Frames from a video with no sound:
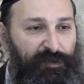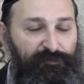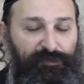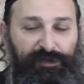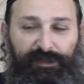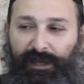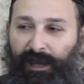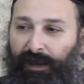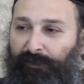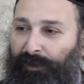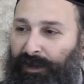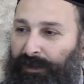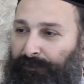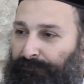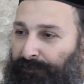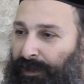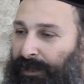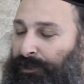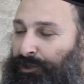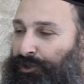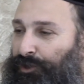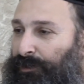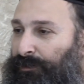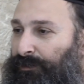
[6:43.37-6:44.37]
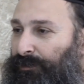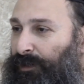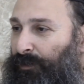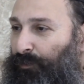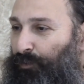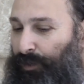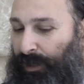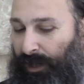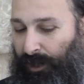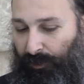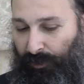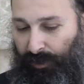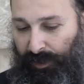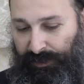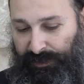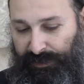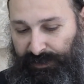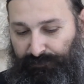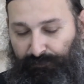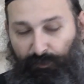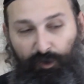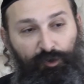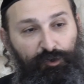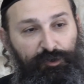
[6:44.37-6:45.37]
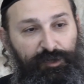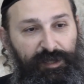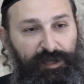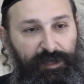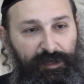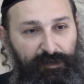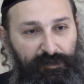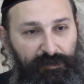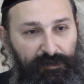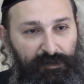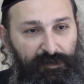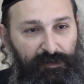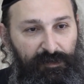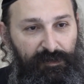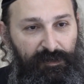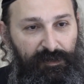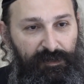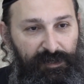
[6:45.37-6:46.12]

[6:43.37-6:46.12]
every time I mention that we are a small king,